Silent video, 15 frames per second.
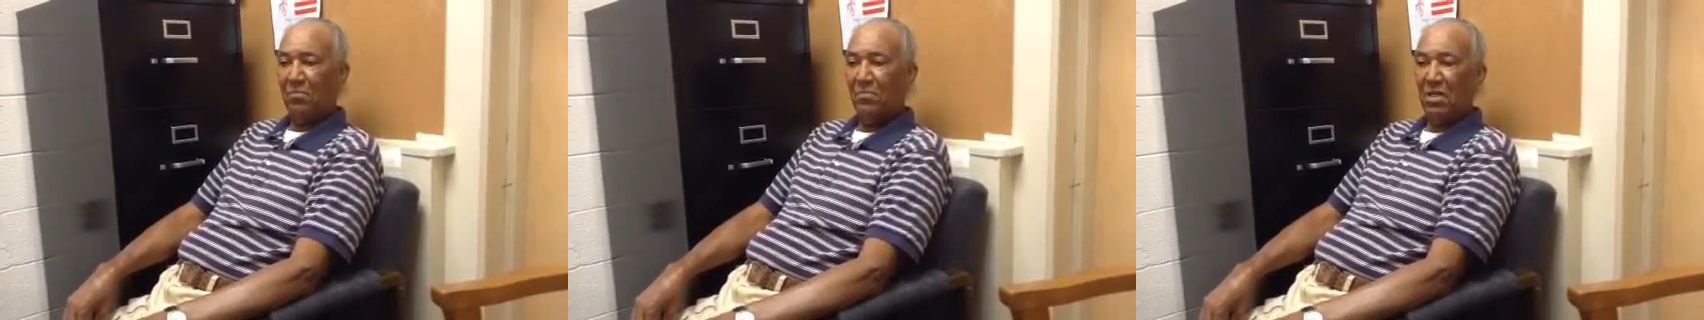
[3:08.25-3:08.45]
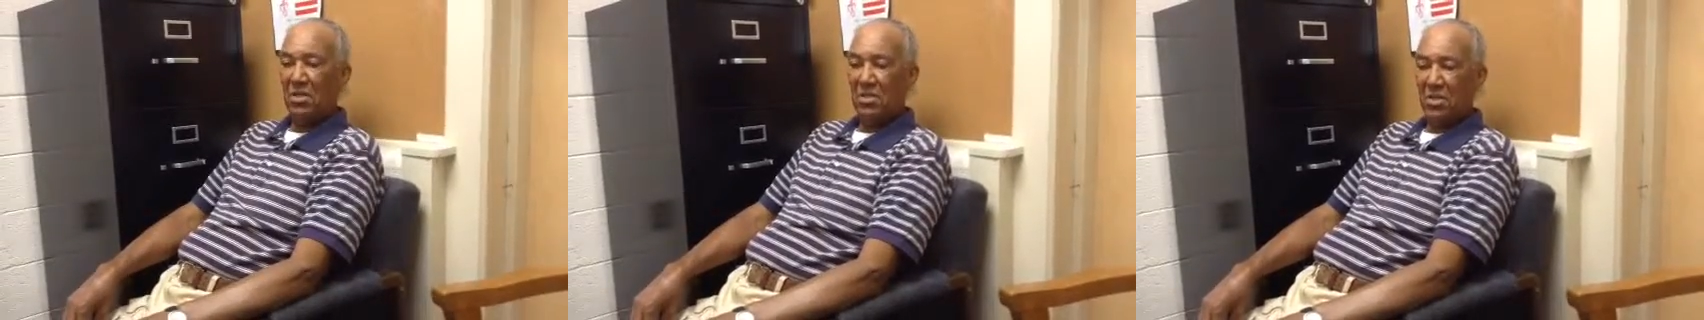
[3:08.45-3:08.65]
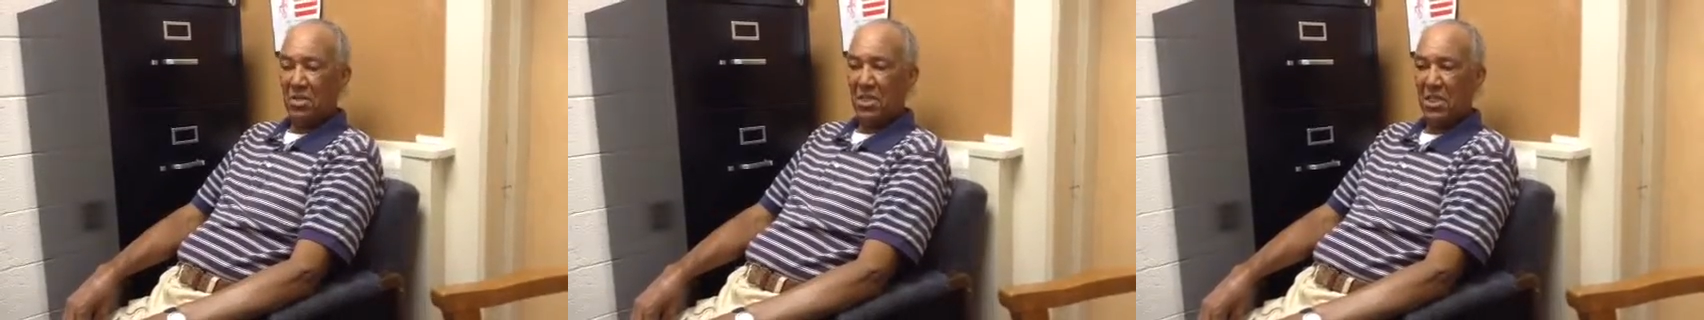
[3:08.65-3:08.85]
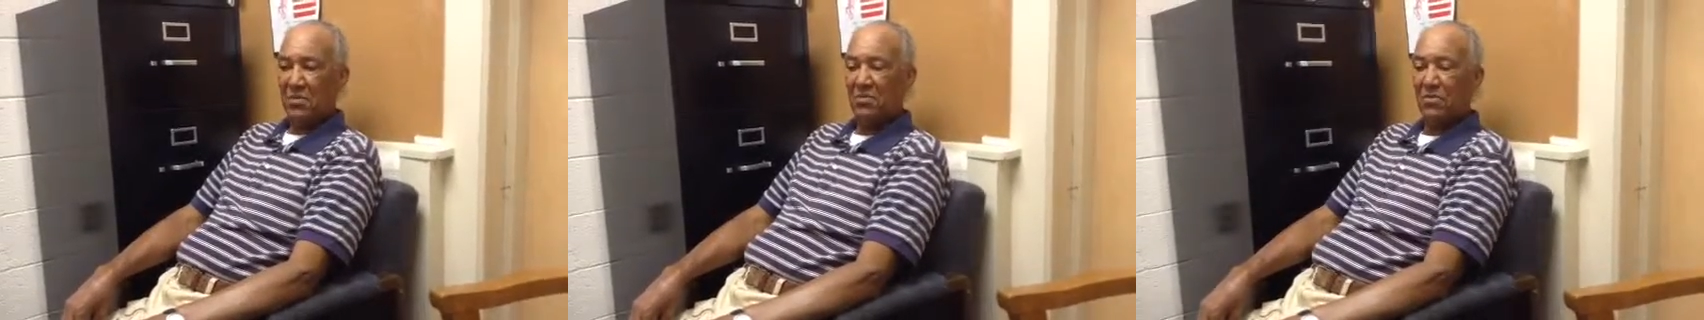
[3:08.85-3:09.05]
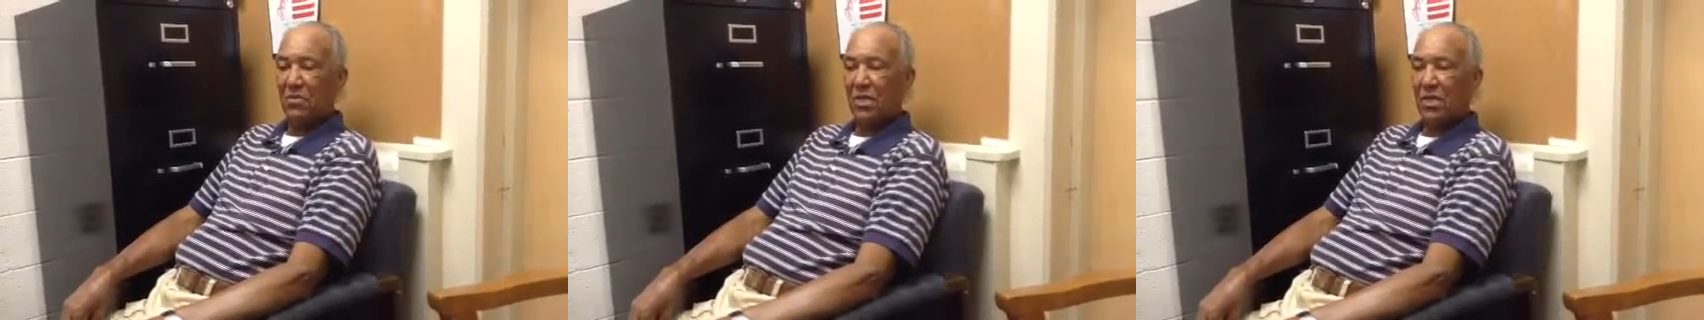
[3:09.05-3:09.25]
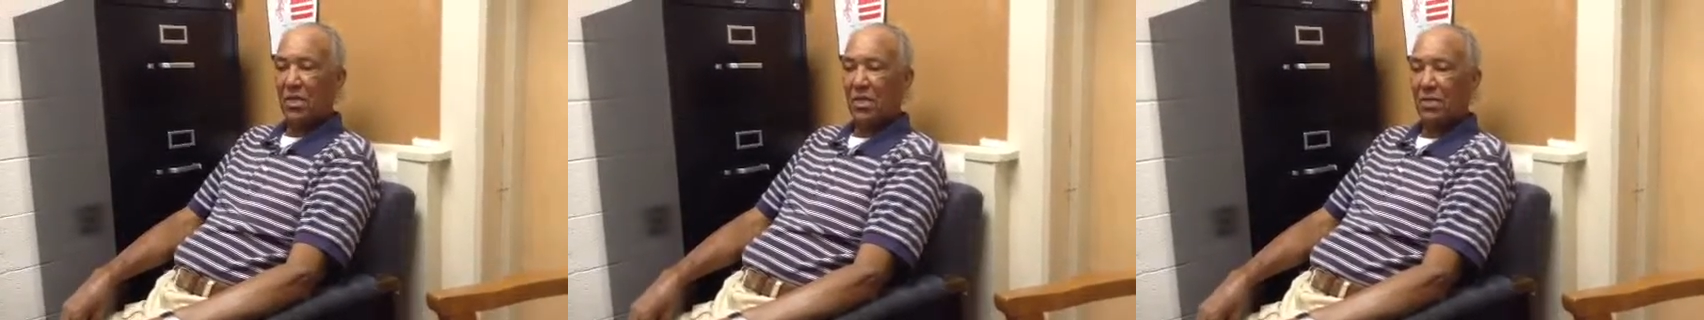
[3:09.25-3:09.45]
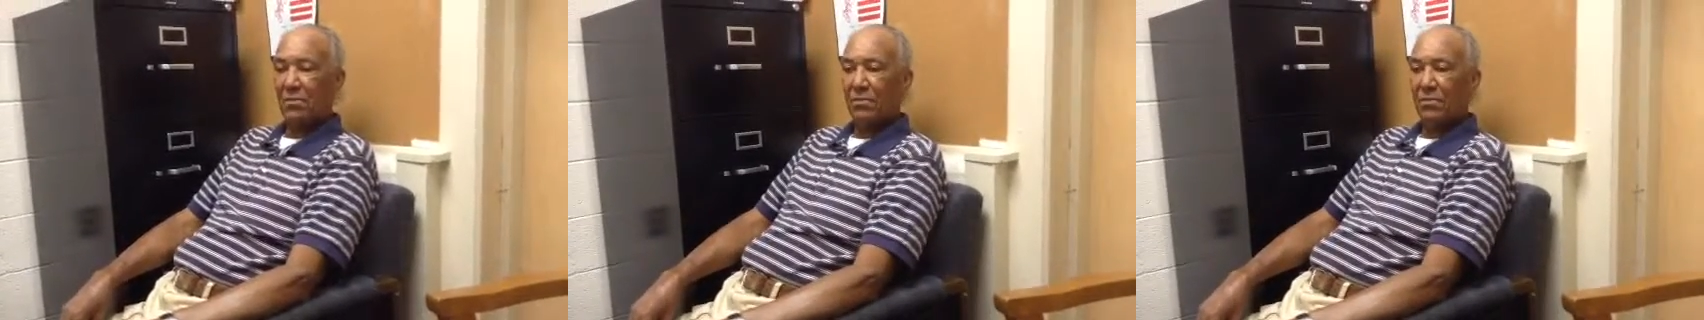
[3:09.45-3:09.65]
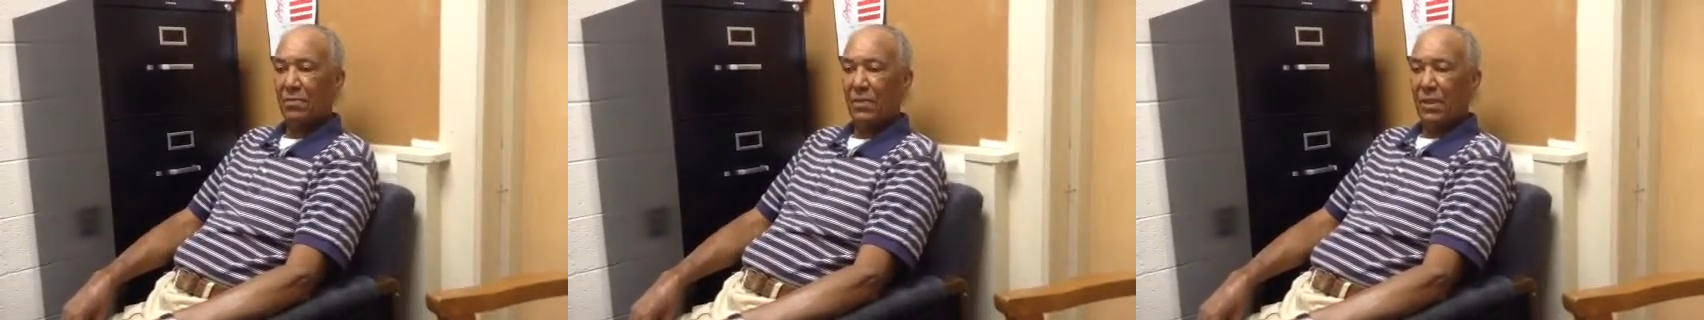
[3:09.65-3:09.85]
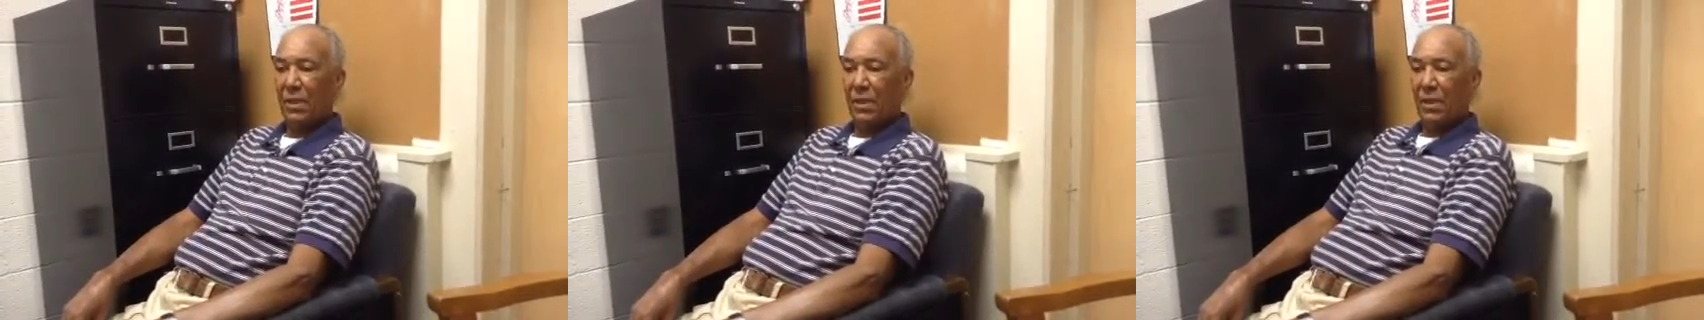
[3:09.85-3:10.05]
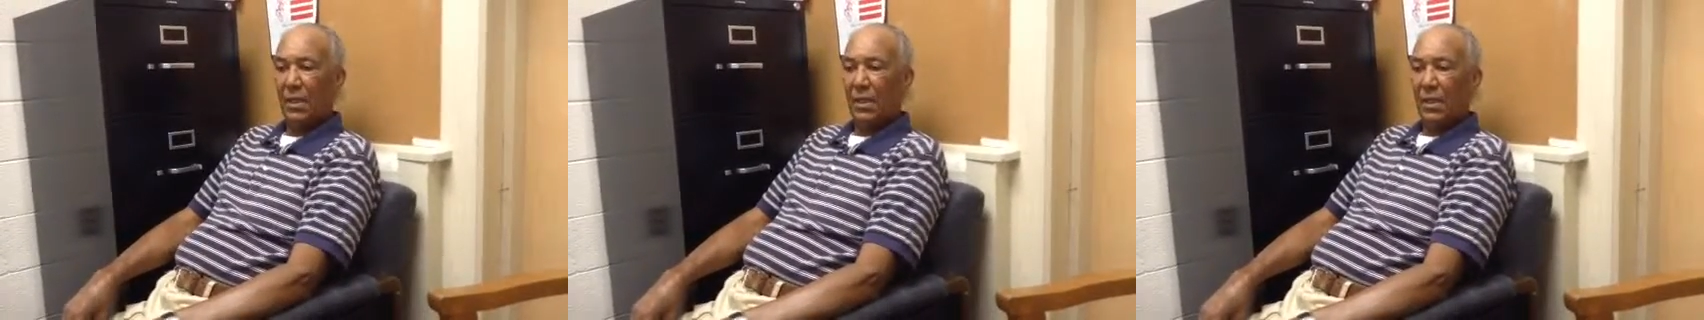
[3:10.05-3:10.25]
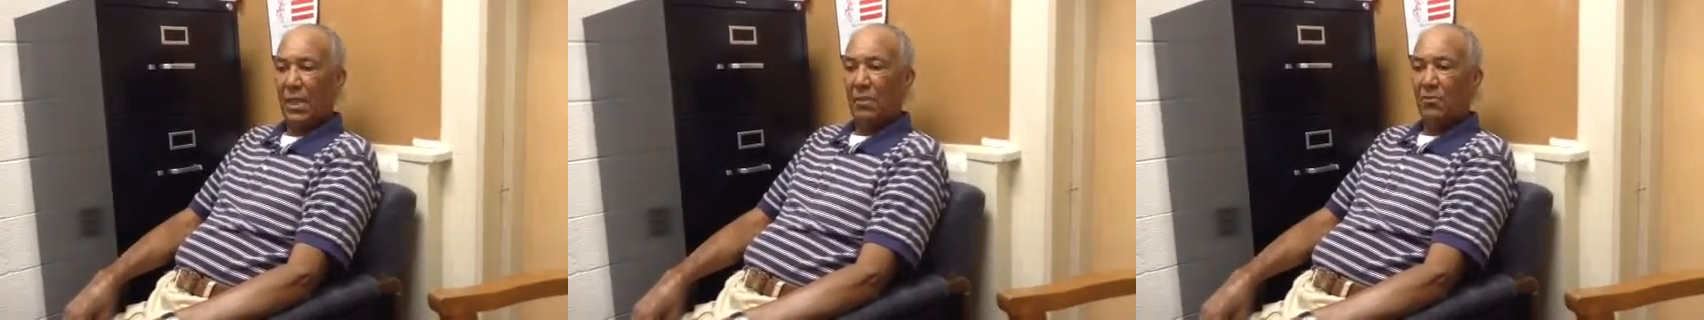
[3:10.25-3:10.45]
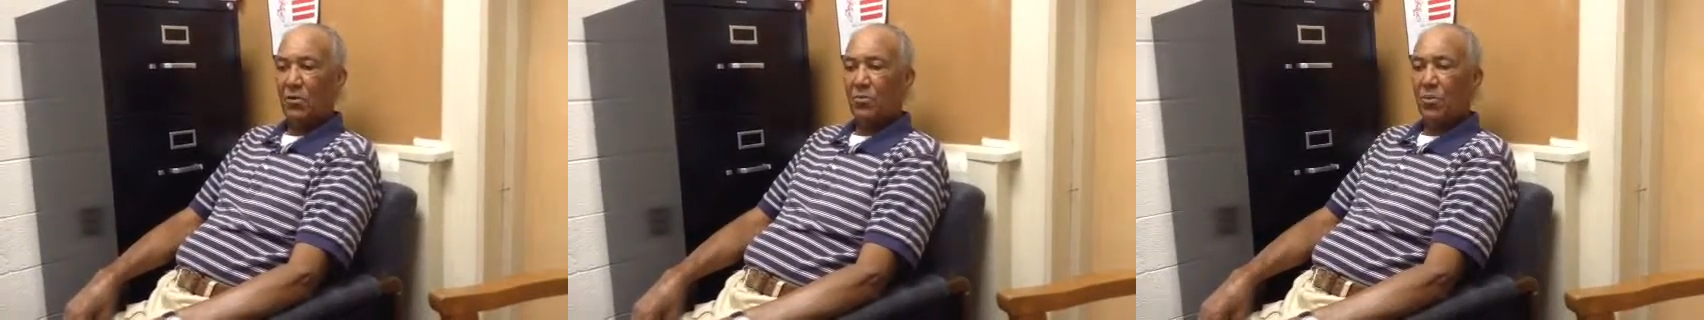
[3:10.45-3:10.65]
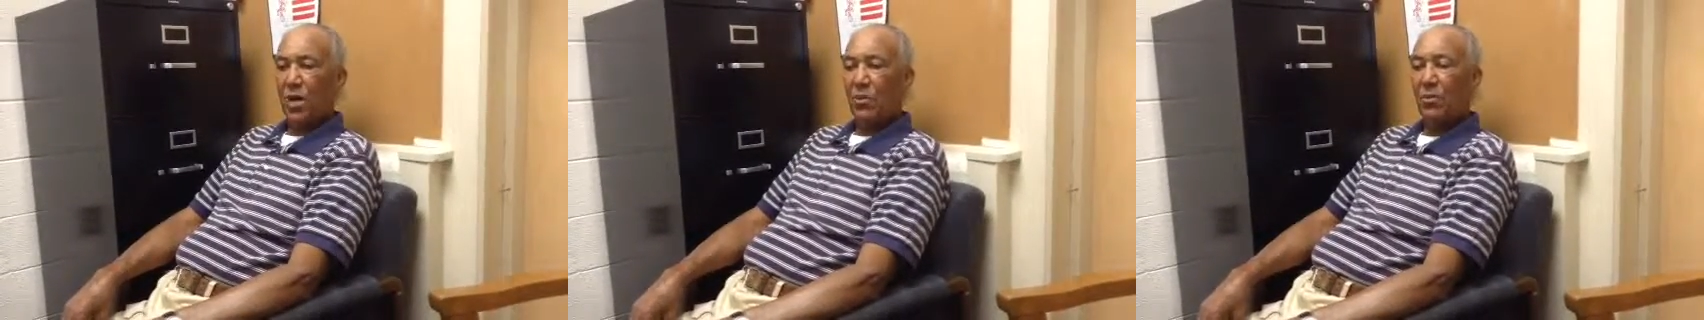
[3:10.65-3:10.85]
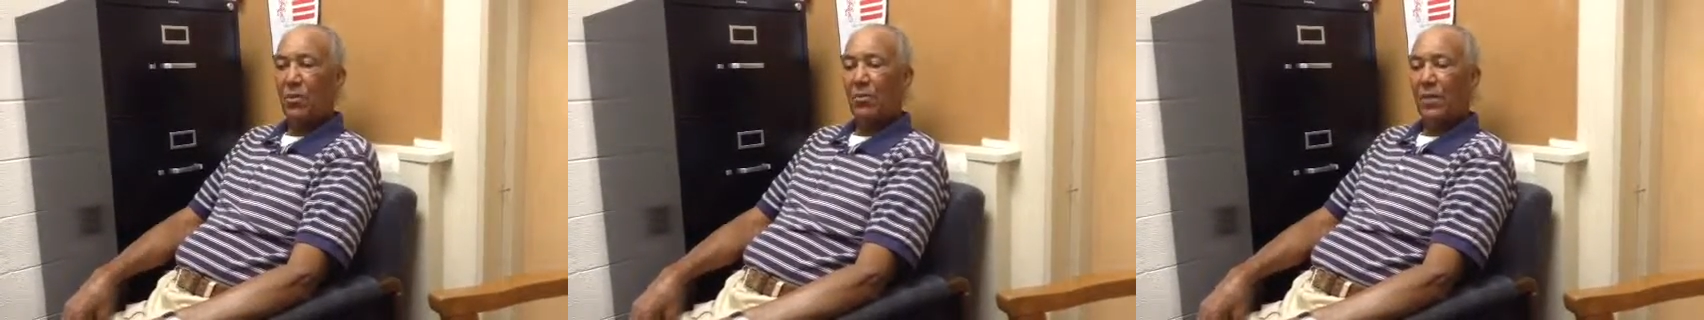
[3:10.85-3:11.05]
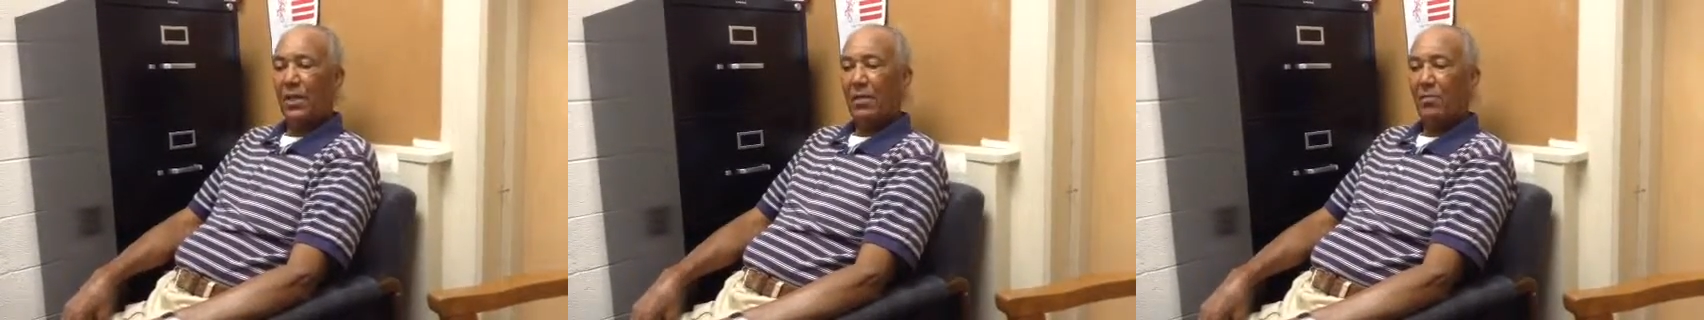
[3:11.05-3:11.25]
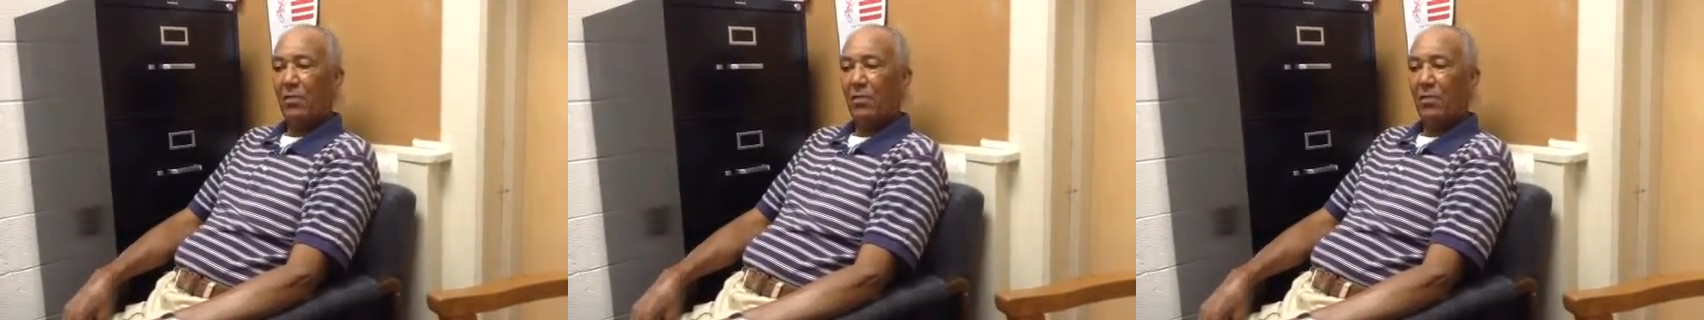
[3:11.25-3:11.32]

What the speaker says: did a successful job. It was probably